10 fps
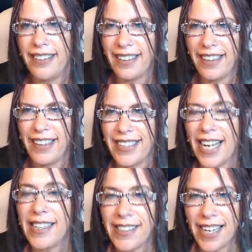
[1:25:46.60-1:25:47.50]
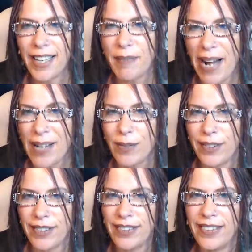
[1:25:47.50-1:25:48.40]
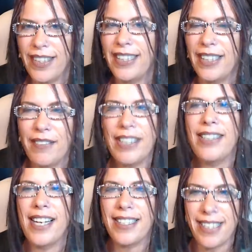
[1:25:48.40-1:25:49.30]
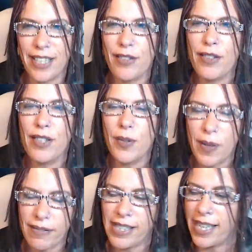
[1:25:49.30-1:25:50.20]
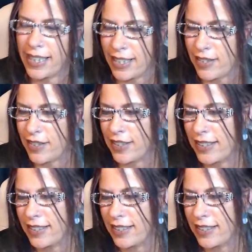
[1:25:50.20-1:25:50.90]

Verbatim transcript: uh, 10 o'clock Mountain, 11 o'clock Central, and 12 o'clock Eastern.